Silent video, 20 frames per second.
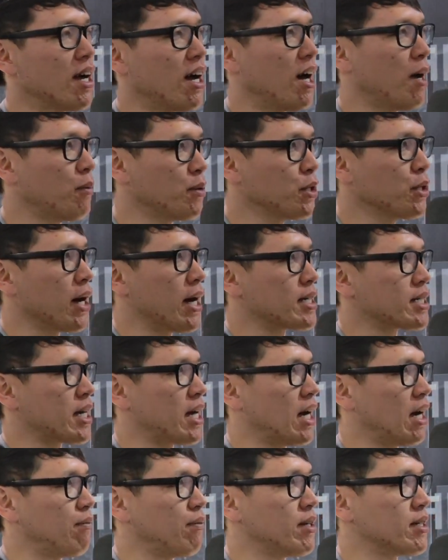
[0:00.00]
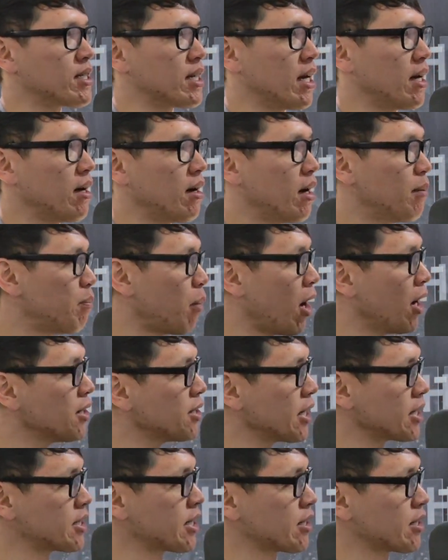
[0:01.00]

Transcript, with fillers: And what you guys have is a, a bonding